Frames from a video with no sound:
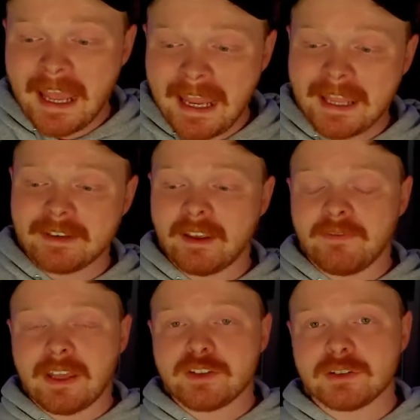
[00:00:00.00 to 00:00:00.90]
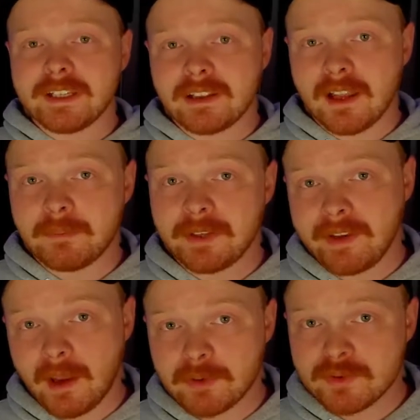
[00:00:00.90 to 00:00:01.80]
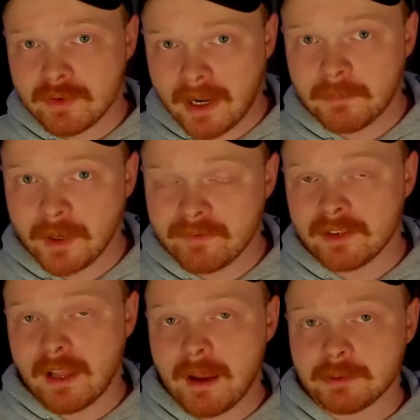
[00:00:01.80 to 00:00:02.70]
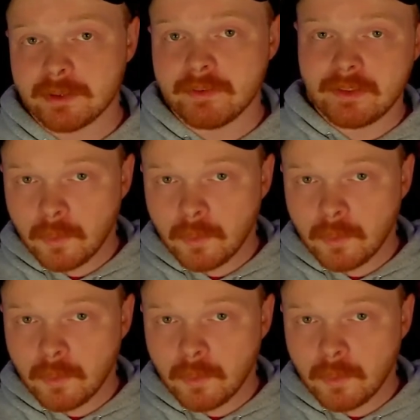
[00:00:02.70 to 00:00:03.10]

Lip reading: and eventually climb to the upper stratum of the labyrinth.